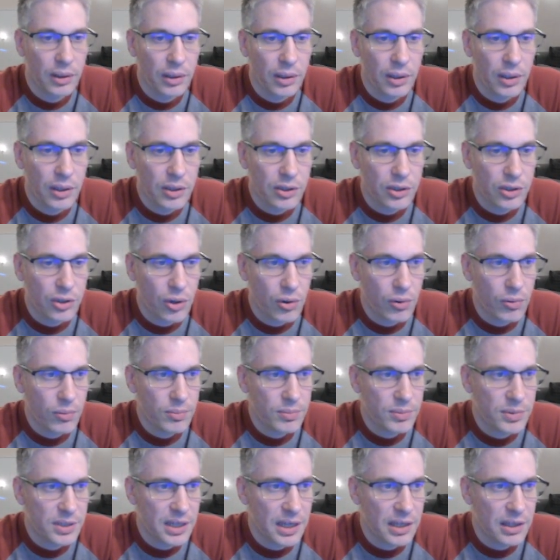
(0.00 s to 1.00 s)
So
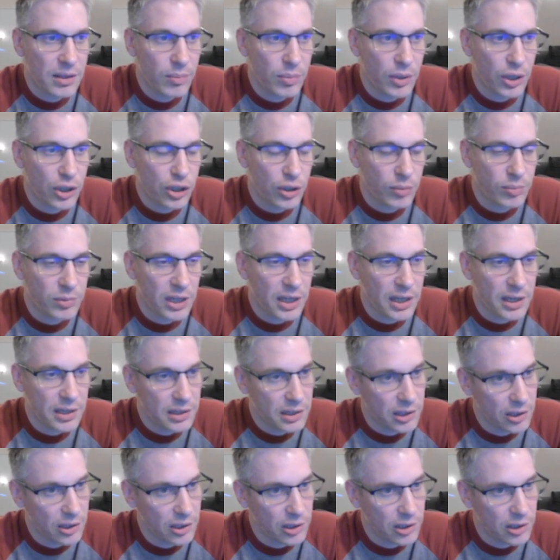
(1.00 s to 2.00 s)
say the bishop takes
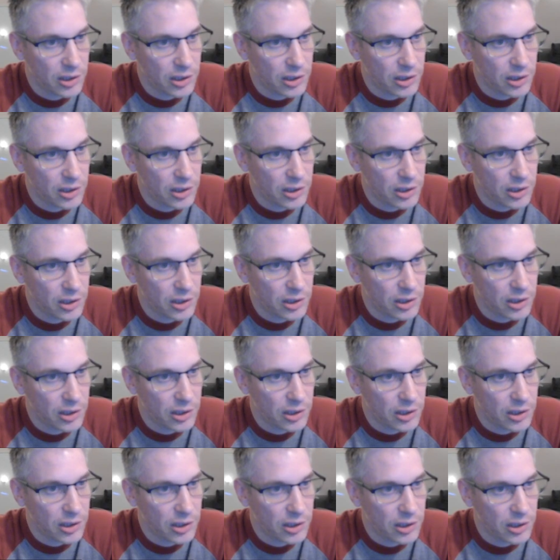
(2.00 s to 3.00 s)
here, right?
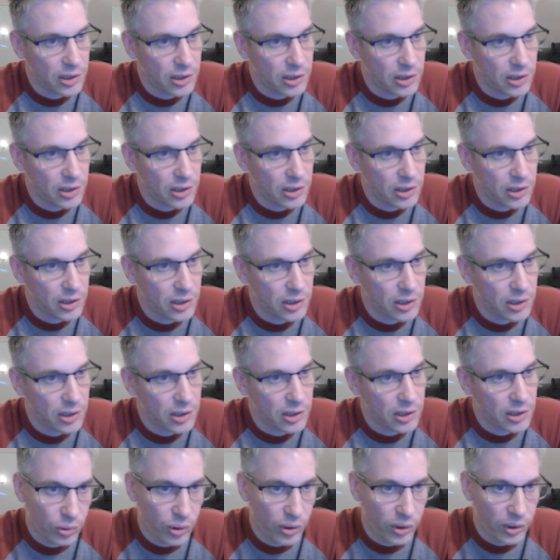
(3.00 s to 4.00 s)
This checkmate
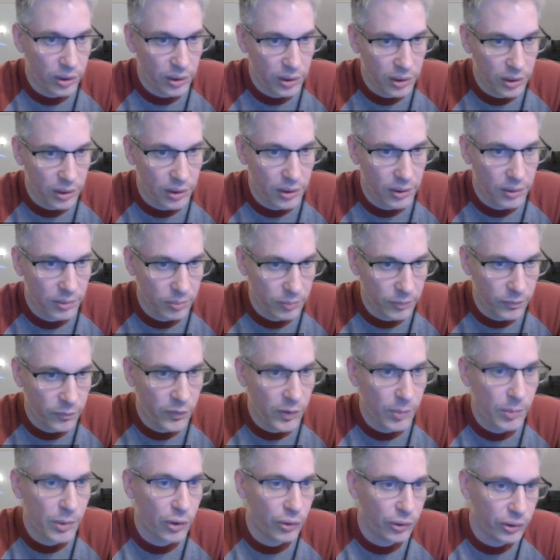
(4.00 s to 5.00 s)
should look
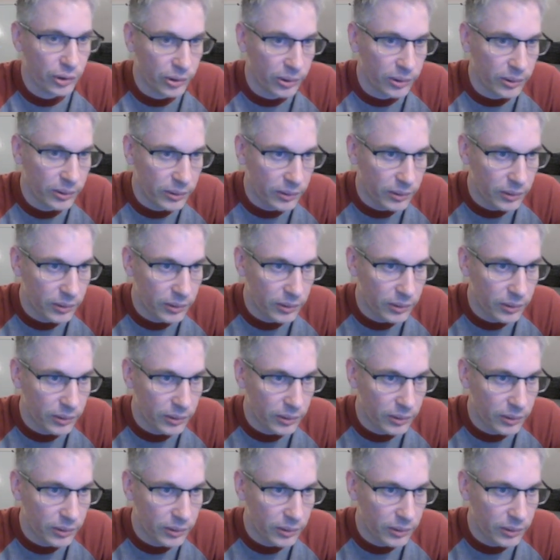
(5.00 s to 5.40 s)
familiar.